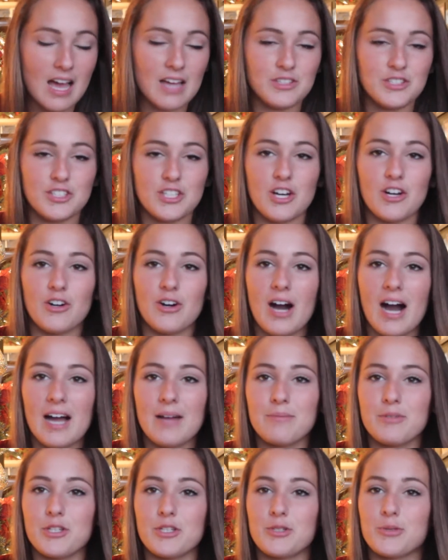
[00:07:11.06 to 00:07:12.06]
So
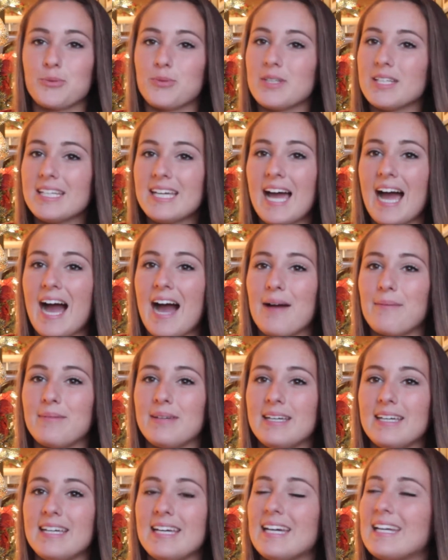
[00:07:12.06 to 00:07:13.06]
I'm just really
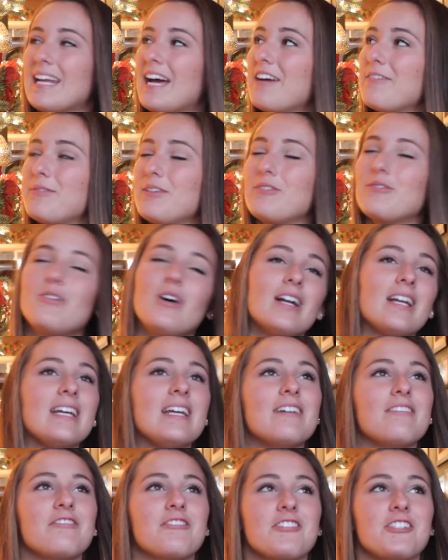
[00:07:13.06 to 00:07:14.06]
happy and I've been wanting
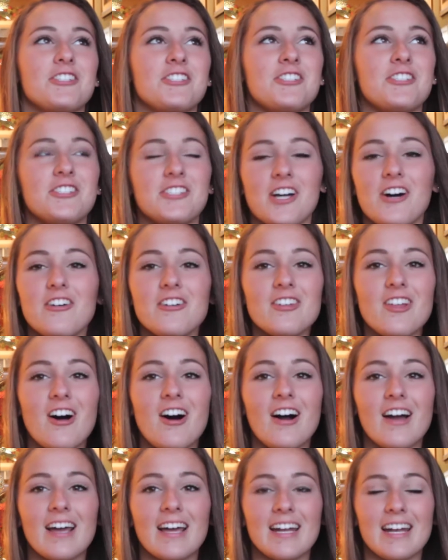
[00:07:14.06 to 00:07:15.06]
it for so
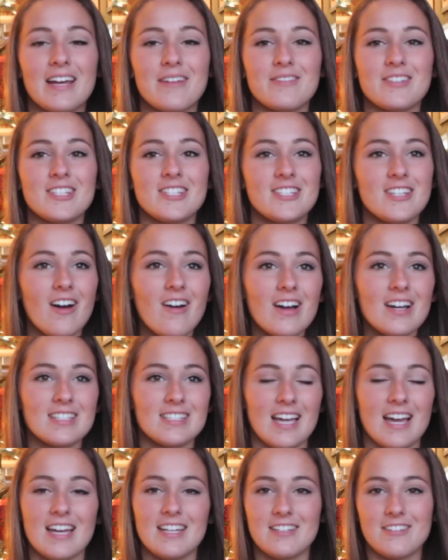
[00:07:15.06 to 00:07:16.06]
long and I'm so
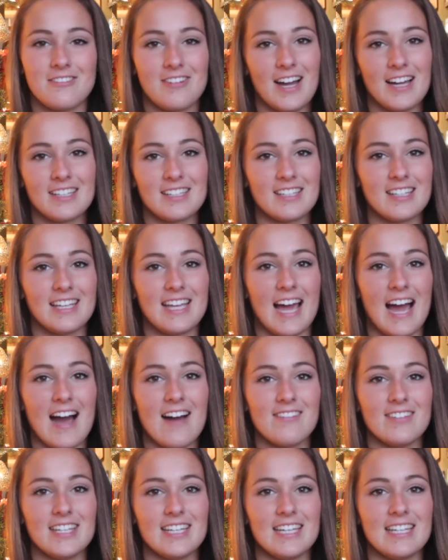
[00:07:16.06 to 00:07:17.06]
excited to finally
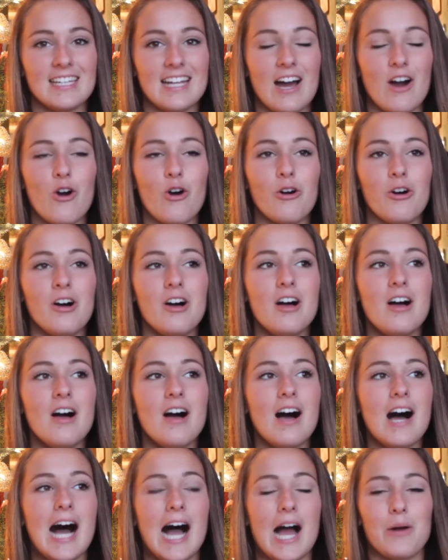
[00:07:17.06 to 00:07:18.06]
have it and now
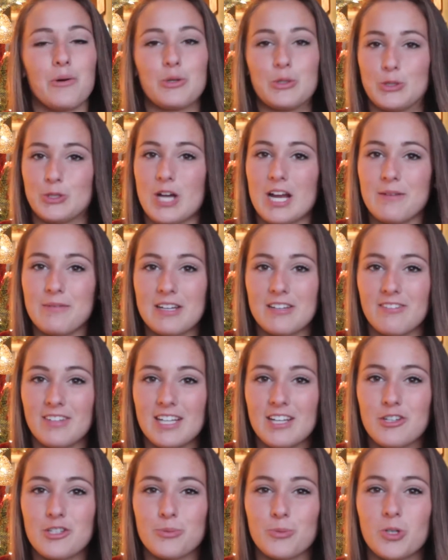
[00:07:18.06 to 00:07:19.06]
I will try and make
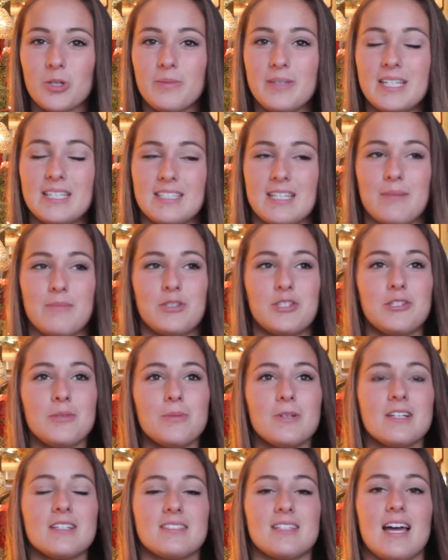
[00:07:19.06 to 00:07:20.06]
videos more because I'm
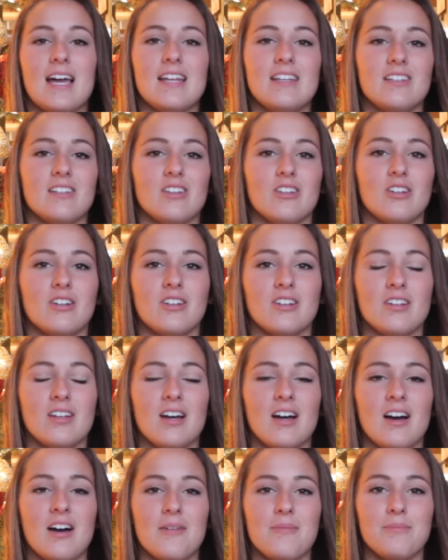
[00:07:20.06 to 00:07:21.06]
super excited to learn
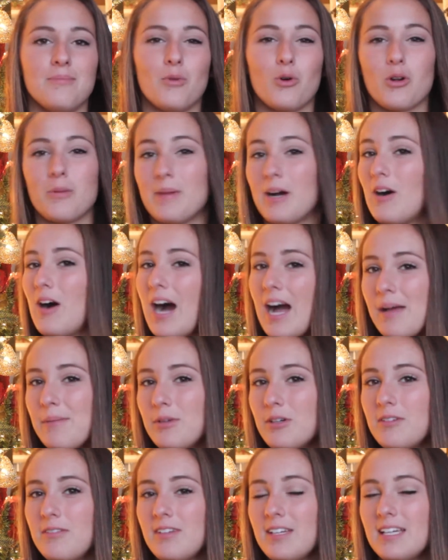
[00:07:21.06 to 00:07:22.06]
um, more about
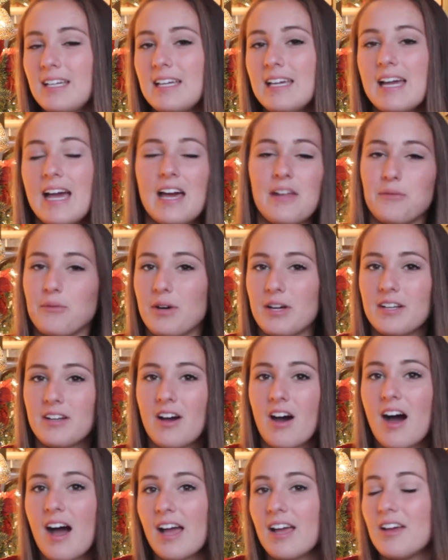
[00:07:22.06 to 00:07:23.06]
iMovie and
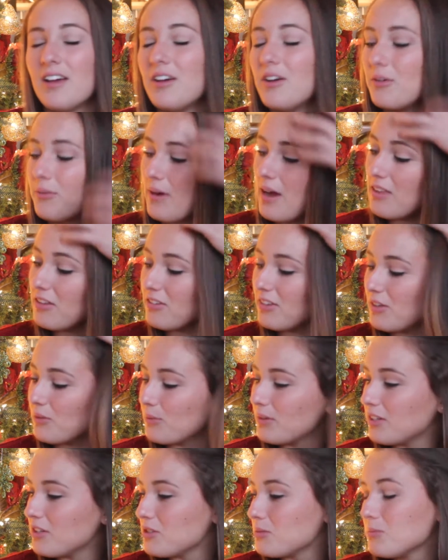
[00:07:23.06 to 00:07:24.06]
whatnot rather than
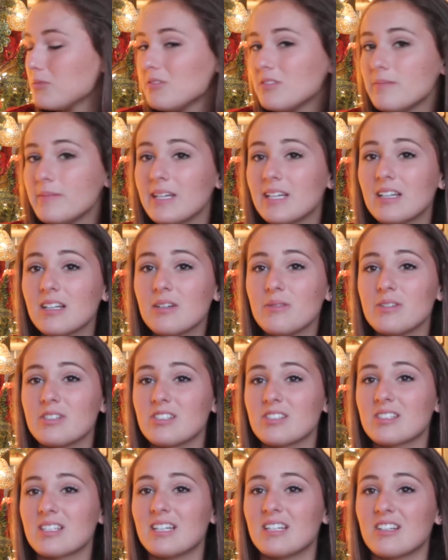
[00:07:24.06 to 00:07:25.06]
Windows Movie Maker which
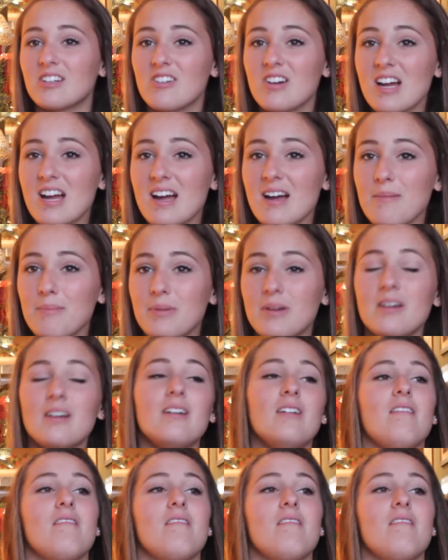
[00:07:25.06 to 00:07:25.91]
is kind of crap